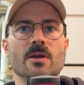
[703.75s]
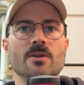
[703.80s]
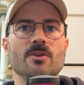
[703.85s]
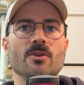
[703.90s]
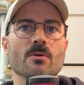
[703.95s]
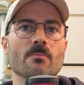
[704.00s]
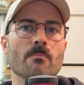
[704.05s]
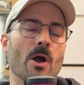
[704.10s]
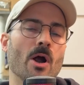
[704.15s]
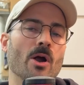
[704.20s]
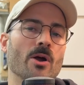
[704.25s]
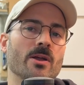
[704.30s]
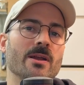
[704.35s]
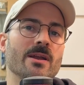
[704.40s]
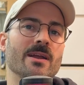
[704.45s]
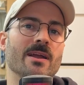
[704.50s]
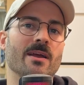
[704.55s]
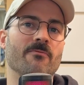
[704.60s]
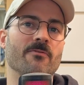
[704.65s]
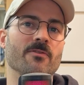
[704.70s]
your
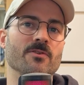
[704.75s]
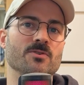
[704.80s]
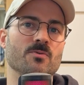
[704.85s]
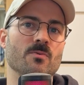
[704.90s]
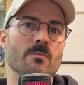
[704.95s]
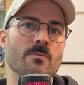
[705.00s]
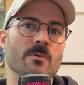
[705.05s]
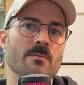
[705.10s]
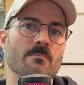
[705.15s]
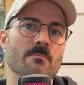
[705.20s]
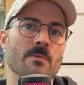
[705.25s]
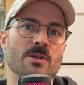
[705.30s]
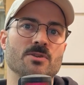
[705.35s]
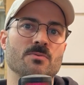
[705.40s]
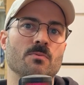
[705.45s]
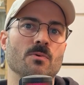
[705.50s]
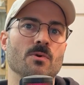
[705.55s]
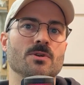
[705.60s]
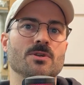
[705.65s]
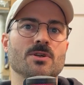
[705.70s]
marketing efforts would be
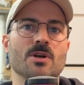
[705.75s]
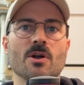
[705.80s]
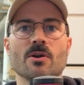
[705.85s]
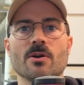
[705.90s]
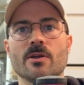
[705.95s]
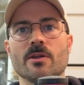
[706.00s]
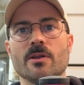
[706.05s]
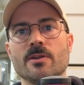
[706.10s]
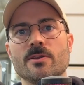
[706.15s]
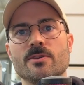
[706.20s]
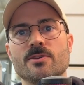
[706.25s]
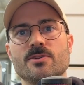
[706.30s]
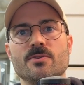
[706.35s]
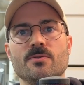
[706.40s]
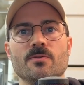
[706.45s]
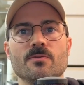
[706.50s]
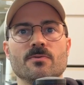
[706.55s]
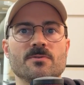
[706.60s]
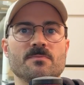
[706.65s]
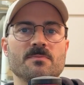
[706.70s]
much more targeted
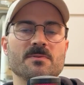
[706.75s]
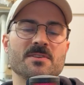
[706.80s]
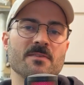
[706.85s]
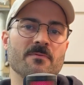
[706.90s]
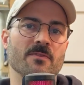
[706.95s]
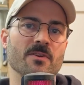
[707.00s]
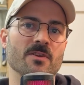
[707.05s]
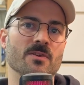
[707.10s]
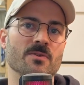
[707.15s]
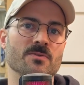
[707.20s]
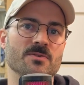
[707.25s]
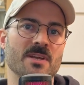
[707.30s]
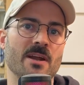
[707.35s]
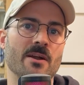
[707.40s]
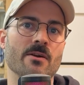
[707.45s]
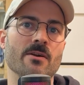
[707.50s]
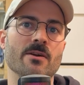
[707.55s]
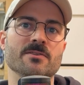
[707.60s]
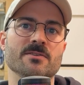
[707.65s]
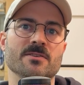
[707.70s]
to specifically those
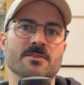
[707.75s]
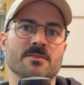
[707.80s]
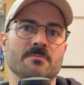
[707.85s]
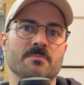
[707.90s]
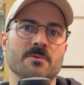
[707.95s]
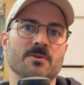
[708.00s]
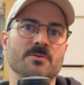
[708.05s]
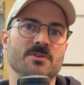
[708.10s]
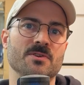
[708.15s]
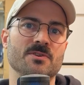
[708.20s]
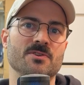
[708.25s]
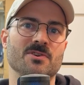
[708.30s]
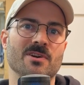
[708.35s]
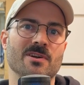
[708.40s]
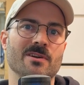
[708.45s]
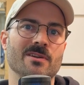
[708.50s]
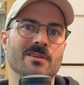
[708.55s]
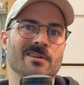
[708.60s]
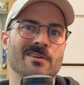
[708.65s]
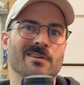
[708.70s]
areas as opposed to
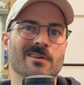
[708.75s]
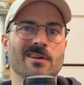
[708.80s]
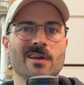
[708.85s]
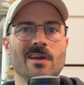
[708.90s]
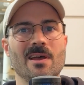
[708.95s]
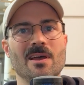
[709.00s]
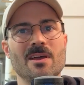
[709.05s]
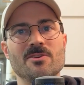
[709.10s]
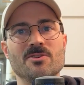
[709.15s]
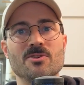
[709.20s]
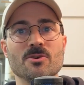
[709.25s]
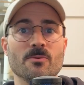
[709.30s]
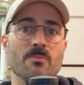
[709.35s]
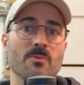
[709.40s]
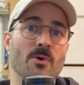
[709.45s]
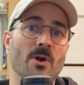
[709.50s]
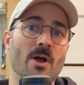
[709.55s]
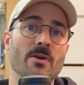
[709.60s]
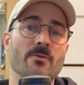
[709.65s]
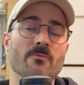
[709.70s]
trying to like do
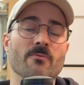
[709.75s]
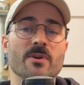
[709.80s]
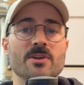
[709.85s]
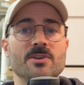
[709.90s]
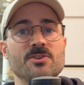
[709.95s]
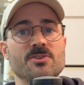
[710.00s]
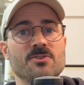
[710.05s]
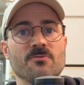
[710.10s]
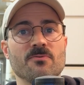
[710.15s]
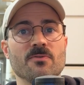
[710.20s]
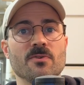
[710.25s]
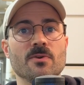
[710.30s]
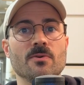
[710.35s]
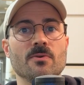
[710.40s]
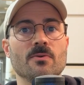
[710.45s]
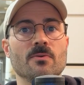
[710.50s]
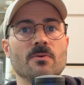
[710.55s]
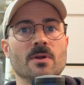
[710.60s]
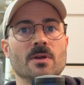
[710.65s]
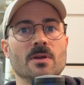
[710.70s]
broad reach
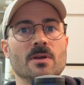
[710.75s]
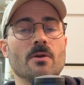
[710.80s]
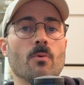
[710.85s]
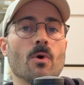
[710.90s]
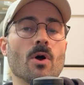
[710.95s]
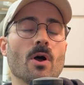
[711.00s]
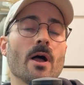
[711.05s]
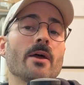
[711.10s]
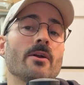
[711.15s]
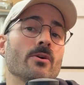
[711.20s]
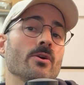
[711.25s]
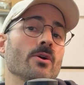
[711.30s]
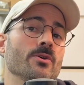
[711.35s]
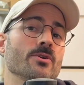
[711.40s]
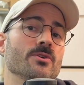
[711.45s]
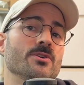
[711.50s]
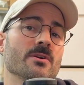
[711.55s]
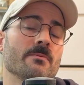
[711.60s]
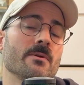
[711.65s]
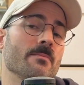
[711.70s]
through. Well, I don't know.
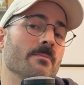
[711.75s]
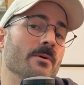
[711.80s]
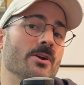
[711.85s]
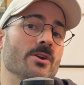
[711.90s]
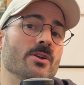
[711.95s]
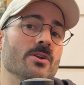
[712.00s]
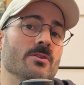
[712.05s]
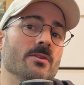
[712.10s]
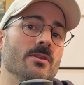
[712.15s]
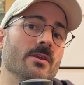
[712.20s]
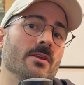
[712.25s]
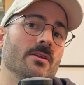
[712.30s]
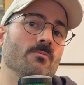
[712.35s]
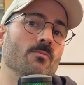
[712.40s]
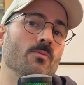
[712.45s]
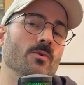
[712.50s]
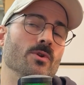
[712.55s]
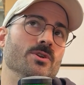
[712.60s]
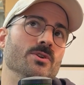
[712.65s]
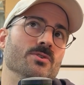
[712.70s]
You tell me, but
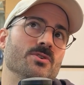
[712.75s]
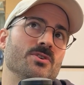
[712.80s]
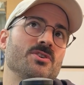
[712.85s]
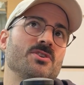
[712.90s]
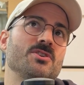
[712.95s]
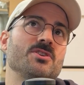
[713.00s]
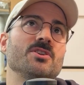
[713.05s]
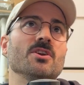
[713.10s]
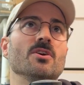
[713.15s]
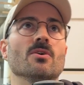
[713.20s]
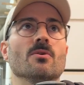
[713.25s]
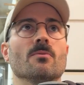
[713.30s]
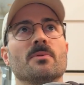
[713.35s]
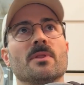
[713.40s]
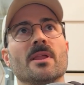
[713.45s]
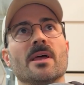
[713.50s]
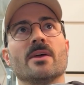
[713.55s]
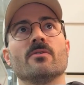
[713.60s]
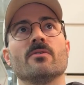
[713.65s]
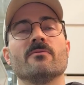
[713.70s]
would you still
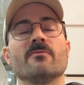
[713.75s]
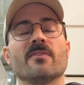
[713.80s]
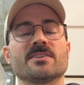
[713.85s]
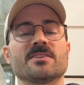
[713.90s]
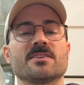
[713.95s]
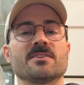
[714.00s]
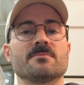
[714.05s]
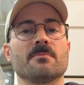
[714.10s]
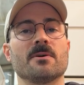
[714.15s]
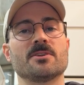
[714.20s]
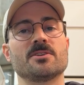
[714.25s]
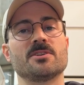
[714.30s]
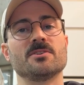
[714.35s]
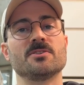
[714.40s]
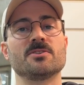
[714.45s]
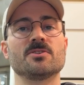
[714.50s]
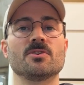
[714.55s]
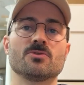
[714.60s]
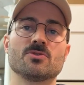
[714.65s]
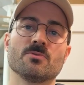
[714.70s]
plan to invest as much in
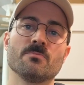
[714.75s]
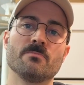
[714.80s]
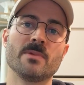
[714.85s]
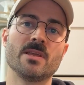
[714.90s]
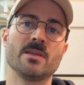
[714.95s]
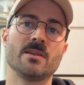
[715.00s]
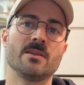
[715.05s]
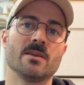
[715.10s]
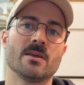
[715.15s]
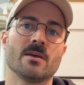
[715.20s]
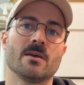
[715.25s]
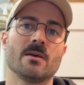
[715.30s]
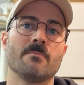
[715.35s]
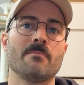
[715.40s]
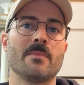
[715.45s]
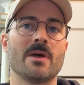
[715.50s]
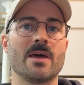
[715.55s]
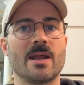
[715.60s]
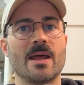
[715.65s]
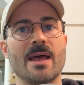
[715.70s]
social media,
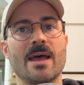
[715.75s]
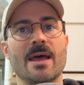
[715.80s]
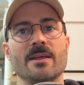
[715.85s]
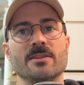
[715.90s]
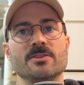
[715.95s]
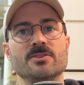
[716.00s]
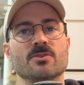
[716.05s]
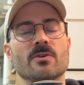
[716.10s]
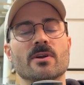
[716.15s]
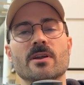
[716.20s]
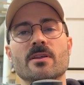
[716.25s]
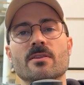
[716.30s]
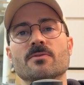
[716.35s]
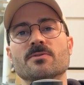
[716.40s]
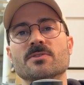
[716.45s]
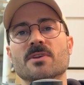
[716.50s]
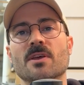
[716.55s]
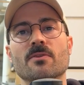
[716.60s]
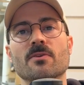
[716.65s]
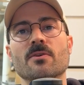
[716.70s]
meta ads, or any of
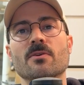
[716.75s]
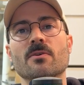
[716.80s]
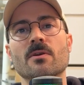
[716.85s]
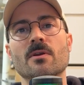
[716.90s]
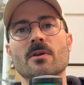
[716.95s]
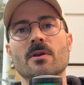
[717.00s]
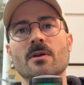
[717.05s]
those other